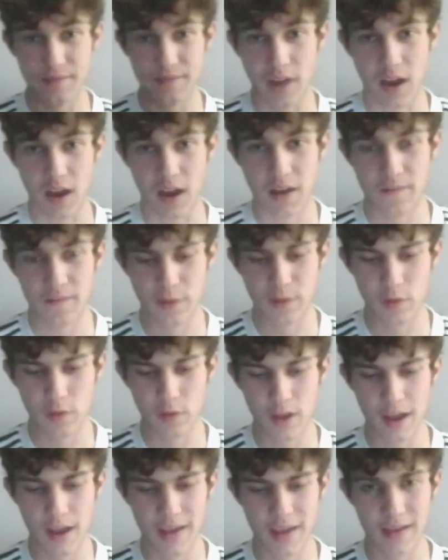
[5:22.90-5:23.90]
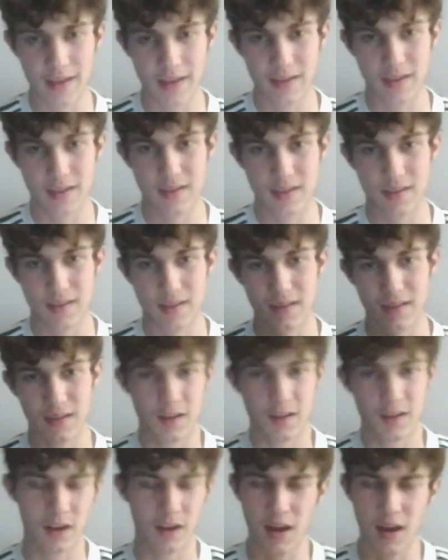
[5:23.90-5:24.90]
I feel like
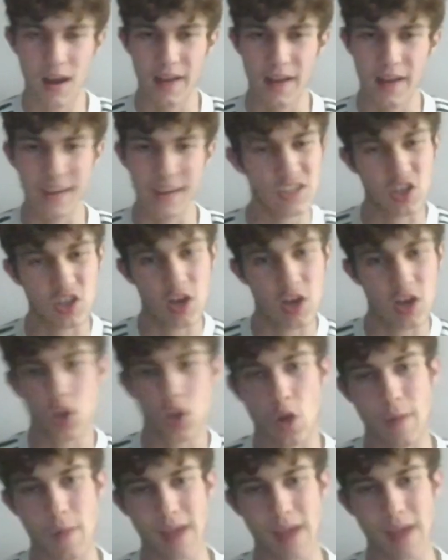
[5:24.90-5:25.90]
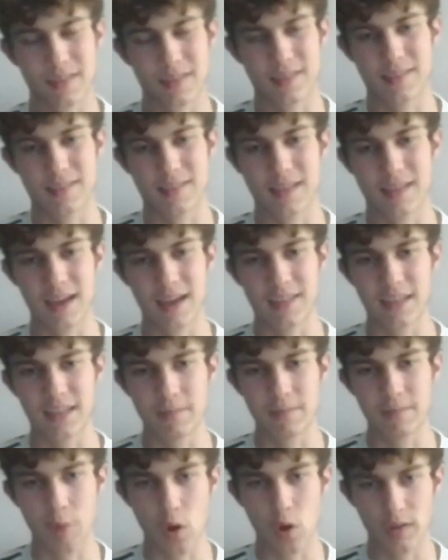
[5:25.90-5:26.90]
he's going to go back to the tag team
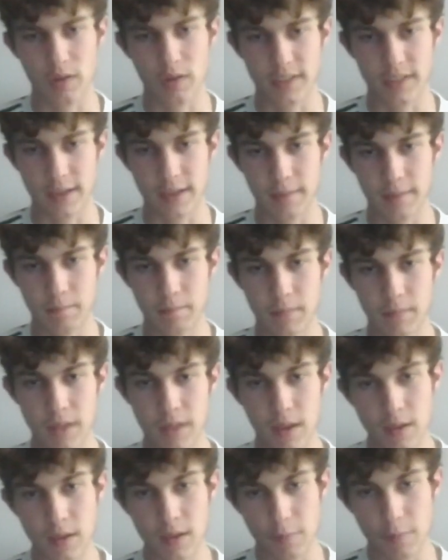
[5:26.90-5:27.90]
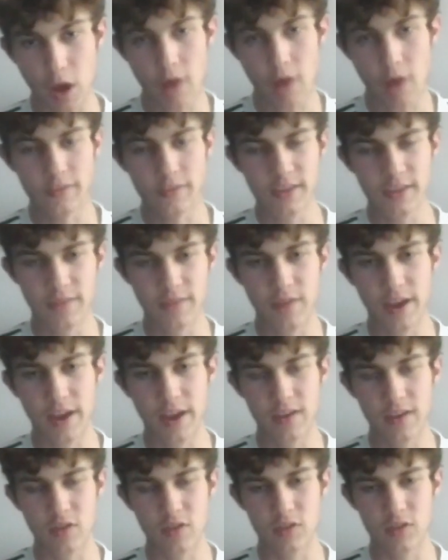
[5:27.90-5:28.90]
boxing. But after the fight, though,
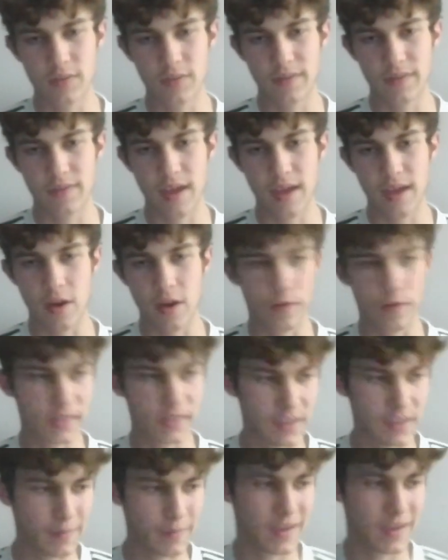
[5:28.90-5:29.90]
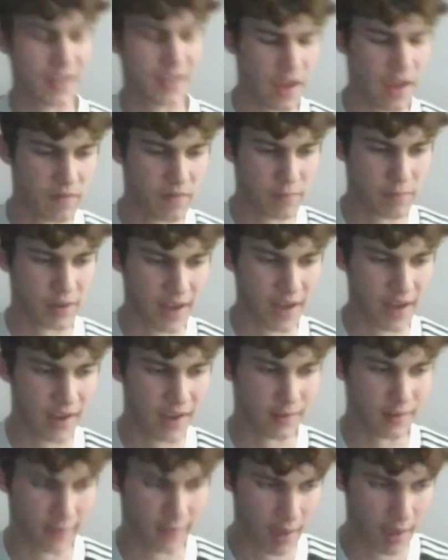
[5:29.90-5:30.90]
to be fair, obviously BDave and Pineda,
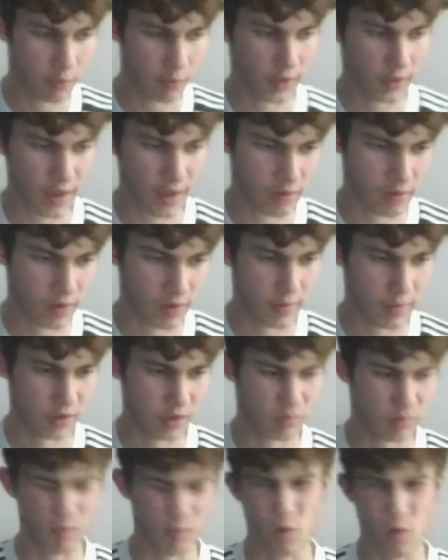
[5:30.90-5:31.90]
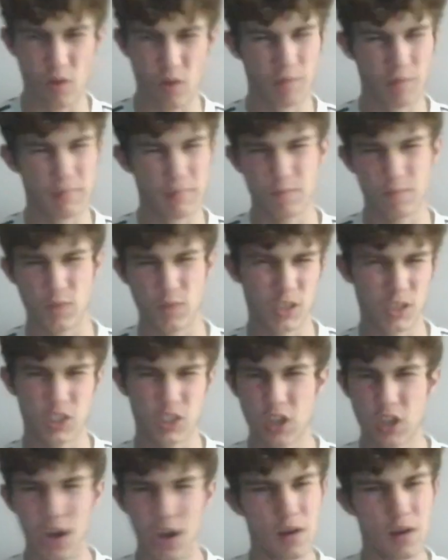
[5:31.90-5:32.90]
they want that rematch with what?
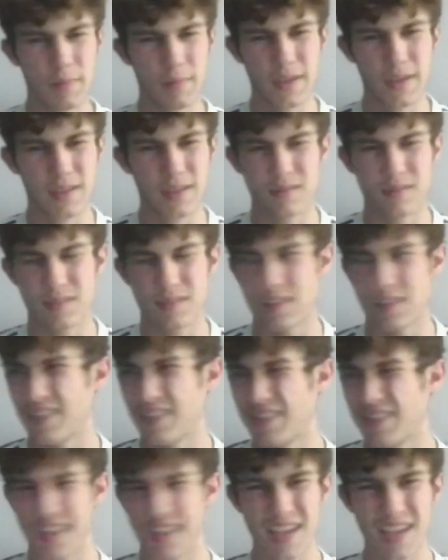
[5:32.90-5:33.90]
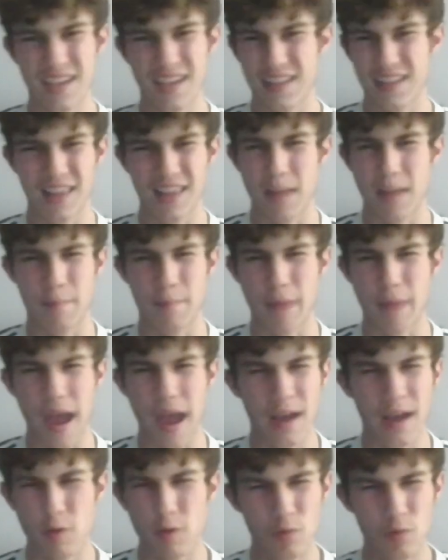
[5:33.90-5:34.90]
Wasabi and Nick
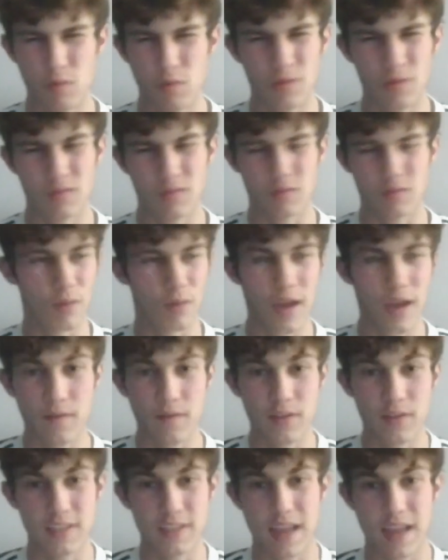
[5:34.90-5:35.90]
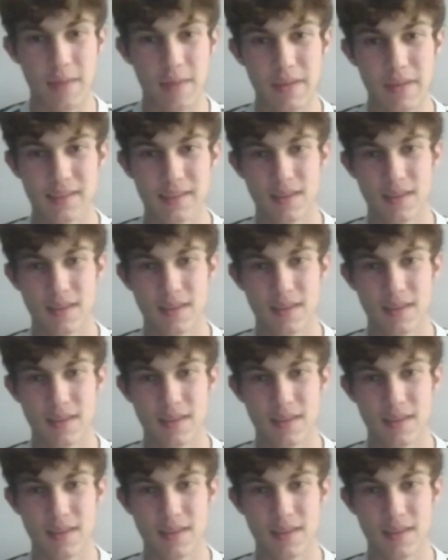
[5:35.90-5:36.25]
Lamau, whatever his name is.